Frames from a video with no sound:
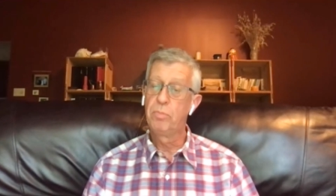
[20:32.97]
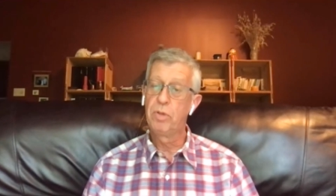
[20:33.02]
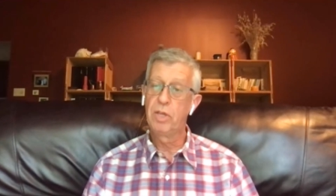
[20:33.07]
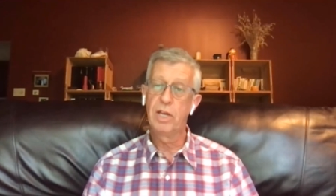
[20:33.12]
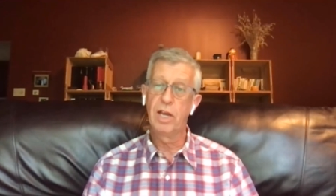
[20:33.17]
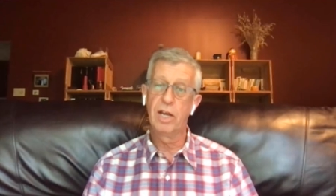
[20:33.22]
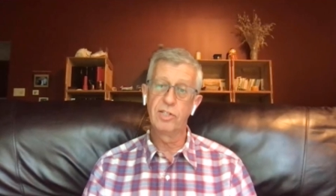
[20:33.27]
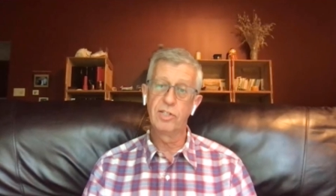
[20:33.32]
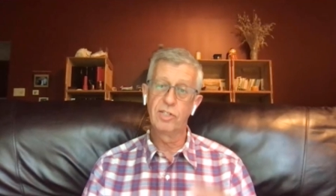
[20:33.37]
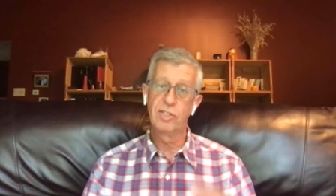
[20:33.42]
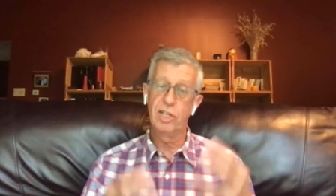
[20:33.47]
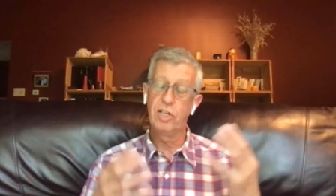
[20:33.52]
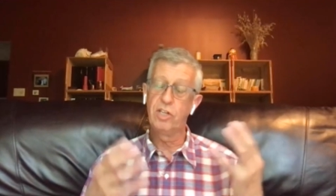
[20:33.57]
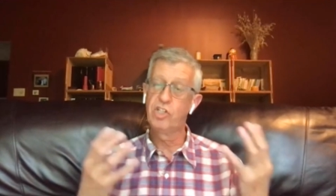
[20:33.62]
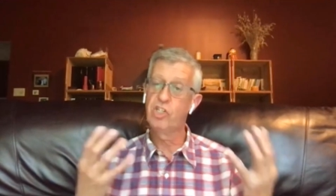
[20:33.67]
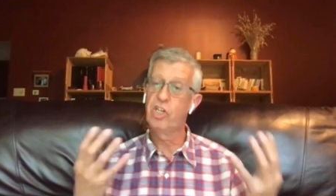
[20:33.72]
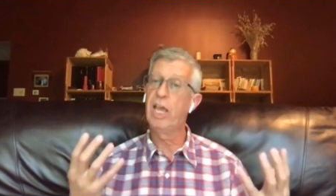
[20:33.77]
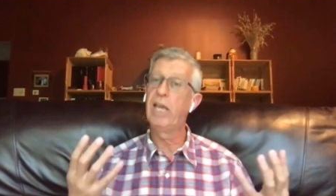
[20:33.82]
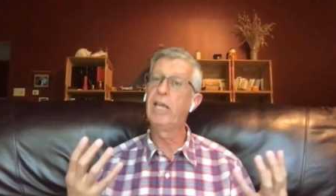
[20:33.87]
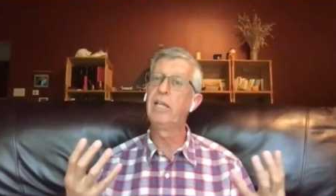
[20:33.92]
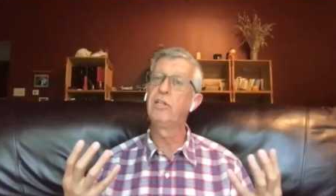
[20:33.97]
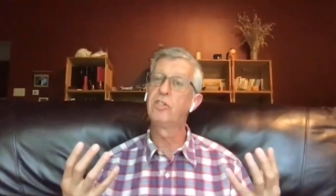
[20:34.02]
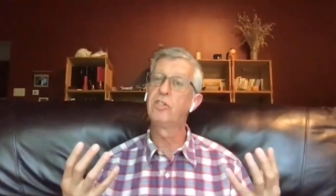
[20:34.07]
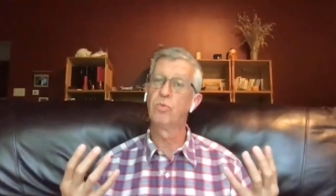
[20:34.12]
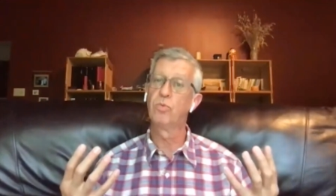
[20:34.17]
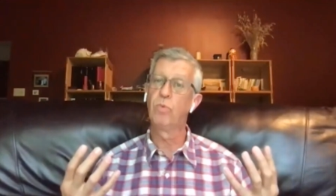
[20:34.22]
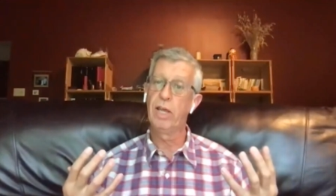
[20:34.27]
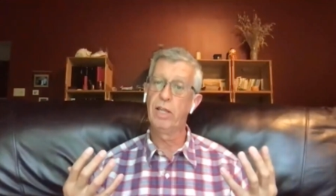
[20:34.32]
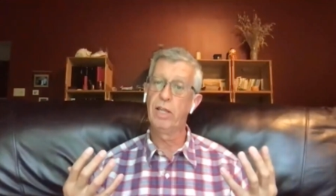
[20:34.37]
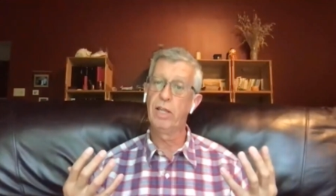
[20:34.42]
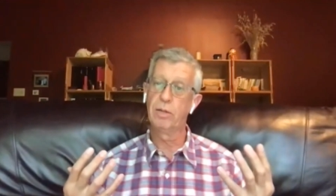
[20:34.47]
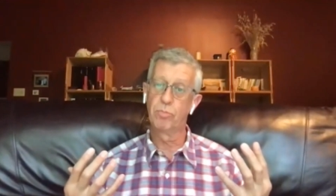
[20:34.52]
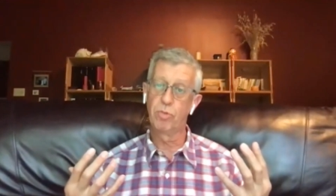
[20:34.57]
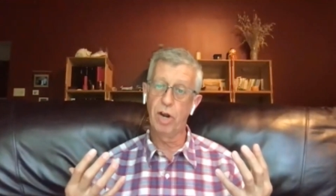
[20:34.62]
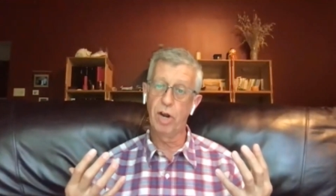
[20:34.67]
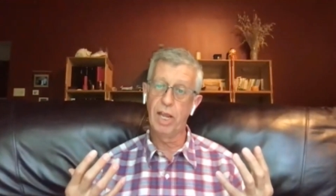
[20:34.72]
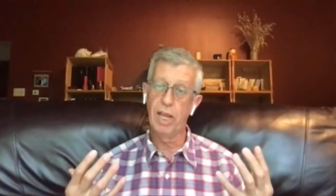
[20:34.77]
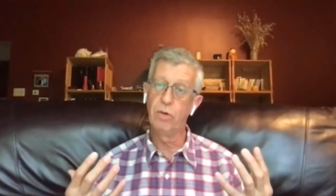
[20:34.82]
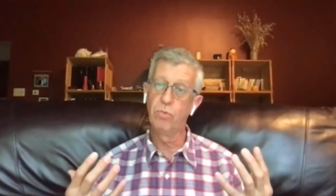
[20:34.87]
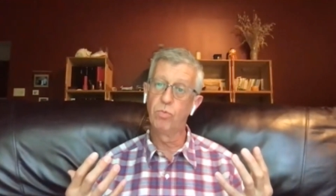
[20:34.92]
because they change the way the
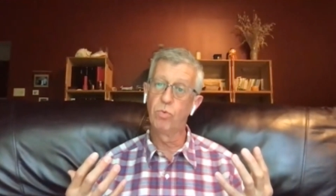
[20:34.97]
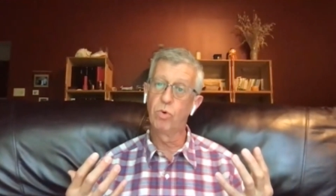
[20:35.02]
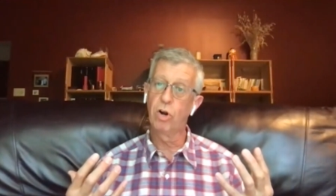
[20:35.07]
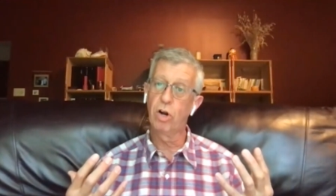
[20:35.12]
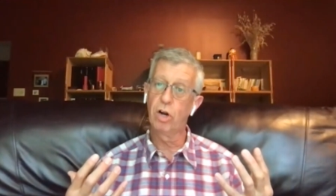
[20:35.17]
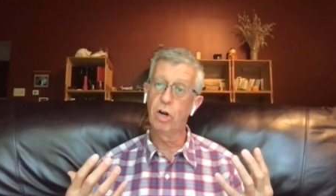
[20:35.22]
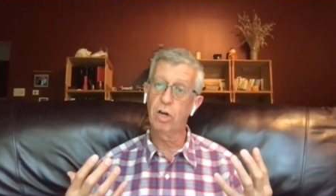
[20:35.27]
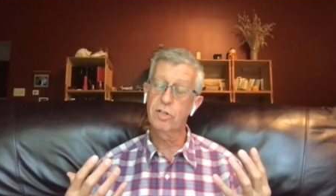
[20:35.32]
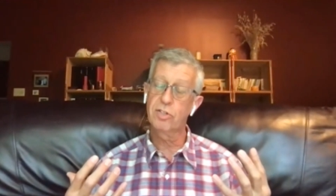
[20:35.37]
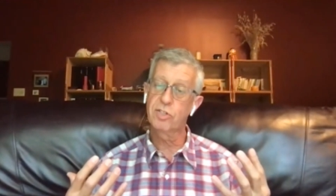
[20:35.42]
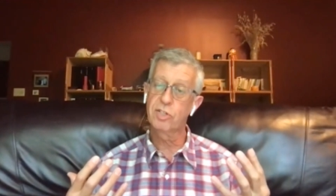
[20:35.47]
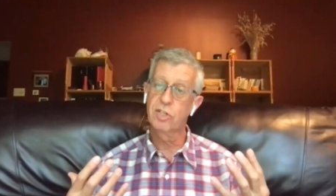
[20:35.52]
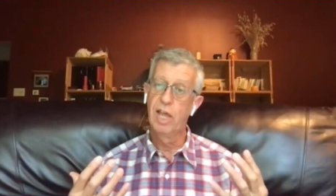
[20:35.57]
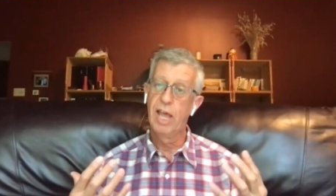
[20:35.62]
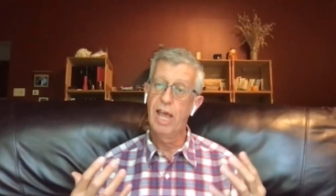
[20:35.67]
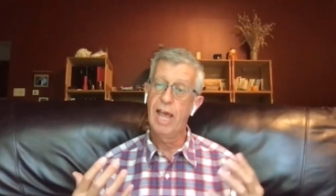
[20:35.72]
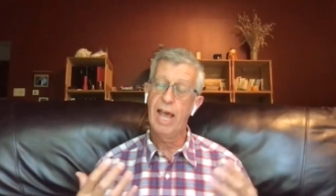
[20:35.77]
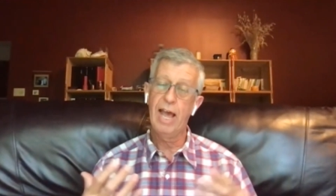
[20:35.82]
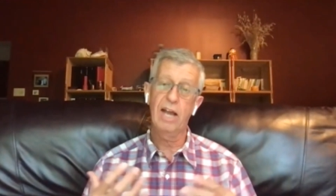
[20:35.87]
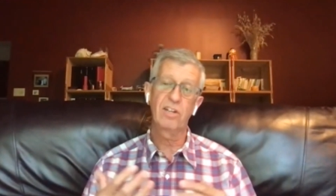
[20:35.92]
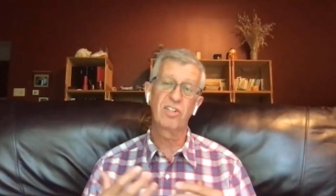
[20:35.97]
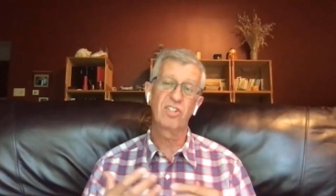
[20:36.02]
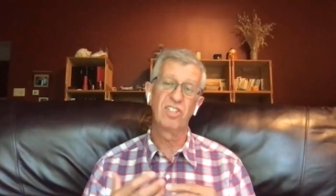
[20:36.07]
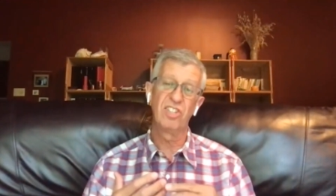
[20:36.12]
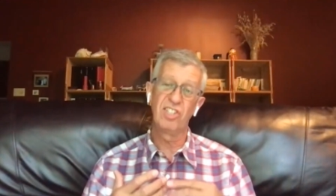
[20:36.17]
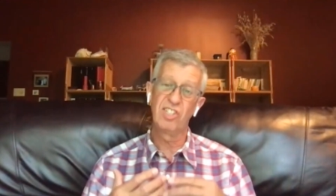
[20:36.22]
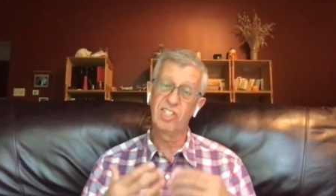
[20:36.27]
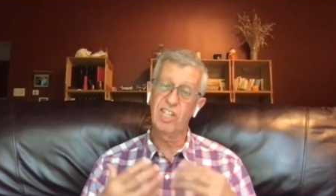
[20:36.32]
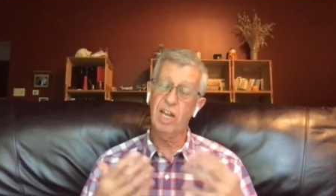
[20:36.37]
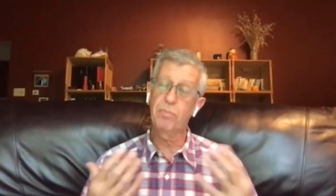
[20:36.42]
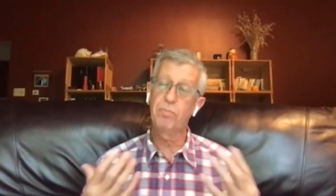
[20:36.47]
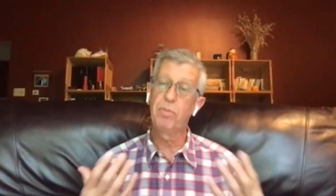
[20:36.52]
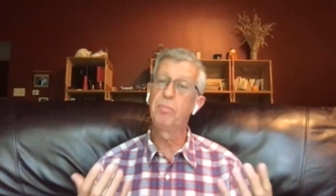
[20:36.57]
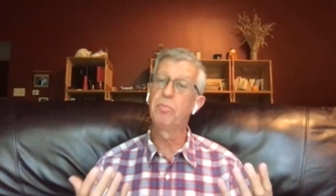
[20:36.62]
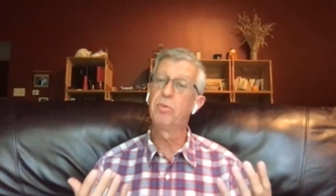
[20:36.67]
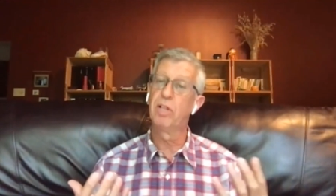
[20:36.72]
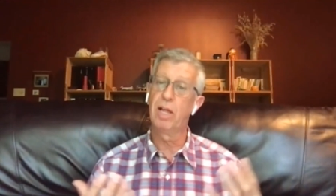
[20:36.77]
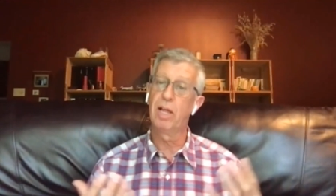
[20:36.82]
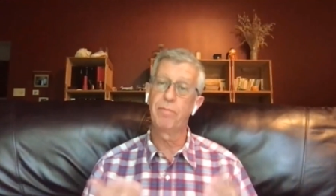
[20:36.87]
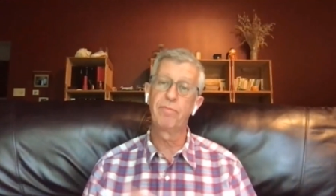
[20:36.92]
brain works, actually set
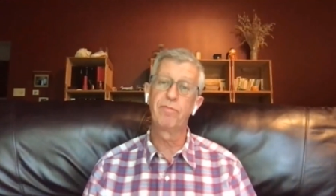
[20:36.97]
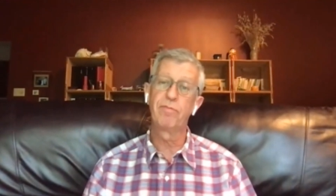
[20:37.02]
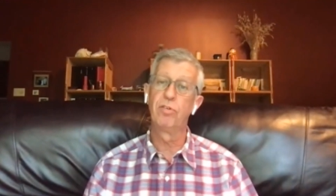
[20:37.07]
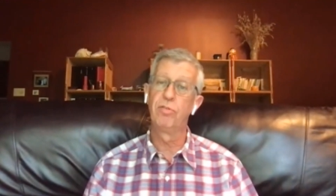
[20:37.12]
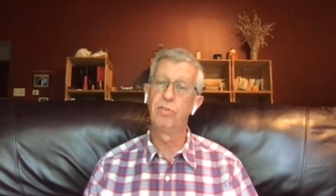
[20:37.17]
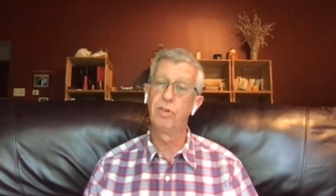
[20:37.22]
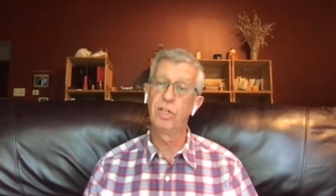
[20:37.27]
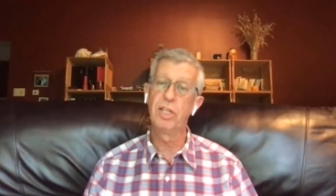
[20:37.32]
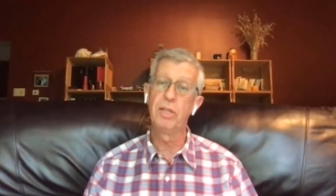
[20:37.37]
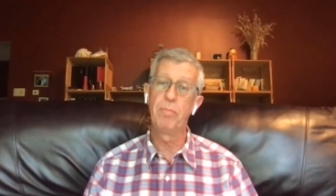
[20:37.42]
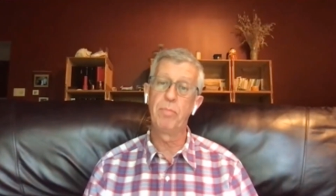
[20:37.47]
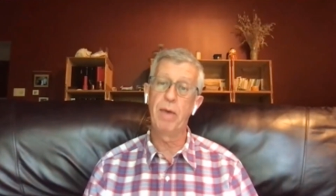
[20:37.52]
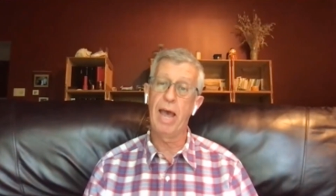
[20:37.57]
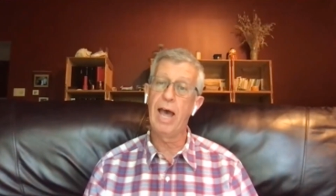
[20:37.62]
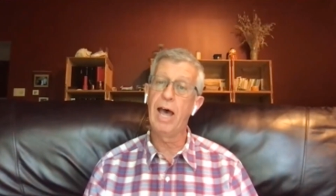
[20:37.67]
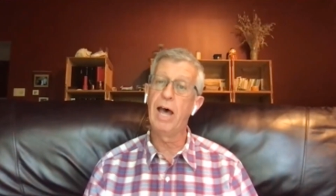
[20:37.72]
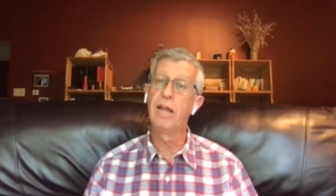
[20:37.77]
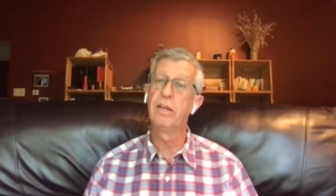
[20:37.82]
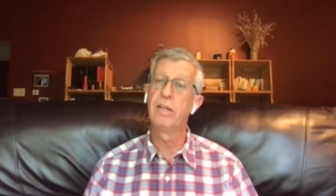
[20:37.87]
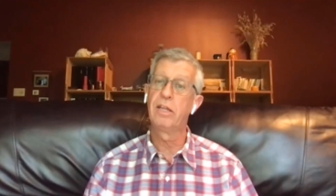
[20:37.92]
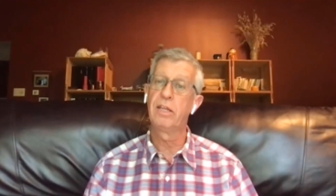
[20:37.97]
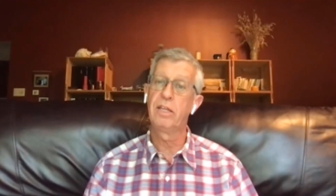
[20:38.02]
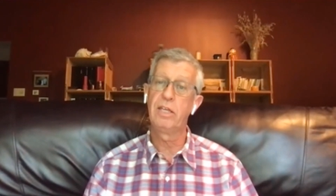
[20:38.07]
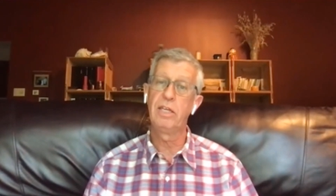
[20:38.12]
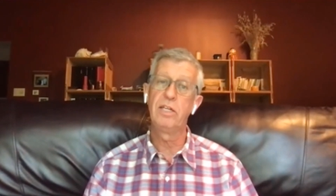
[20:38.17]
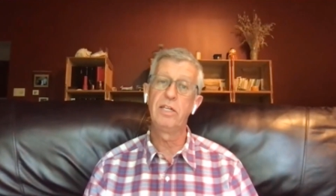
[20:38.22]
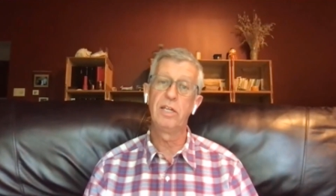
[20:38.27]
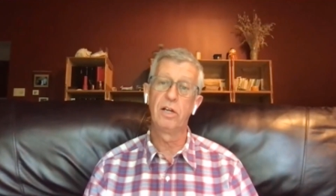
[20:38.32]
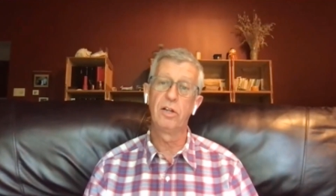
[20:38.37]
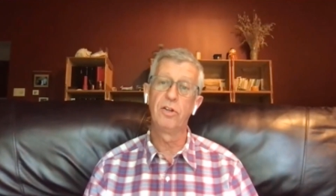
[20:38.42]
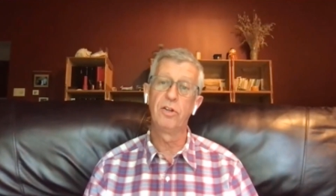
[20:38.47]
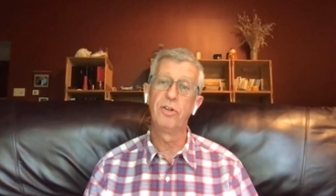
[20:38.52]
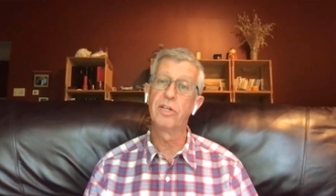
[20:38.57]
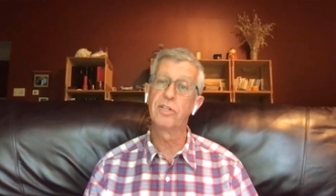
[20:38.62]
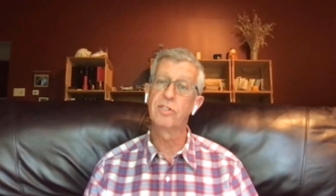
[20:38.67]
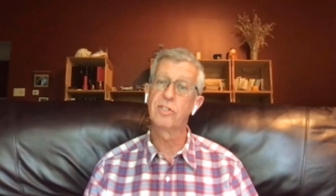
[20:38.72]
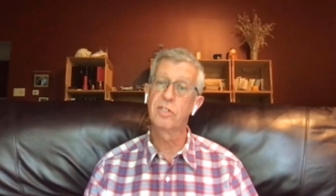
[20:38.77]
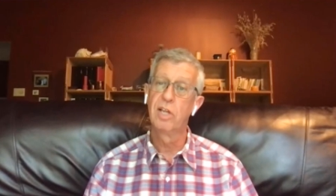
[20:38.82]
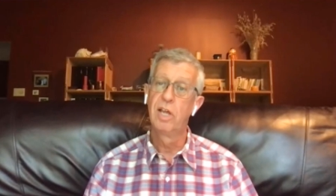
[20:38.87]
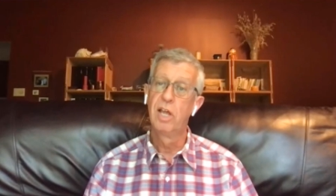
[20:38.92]
people up for really bad oh. heat
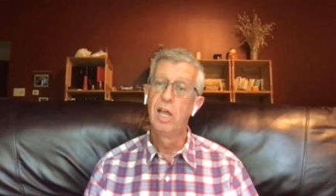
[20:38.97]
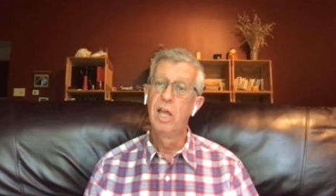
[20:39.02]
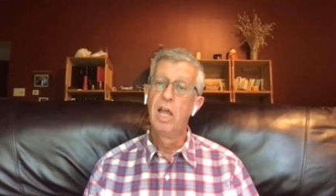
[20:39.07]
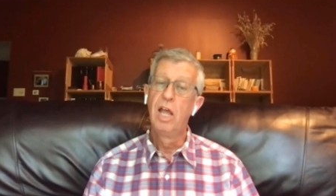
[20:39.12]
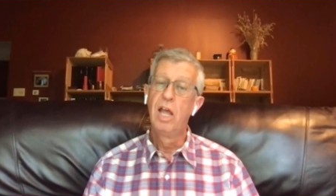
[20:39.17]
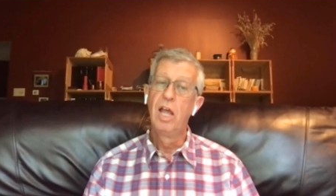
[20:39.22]
illness.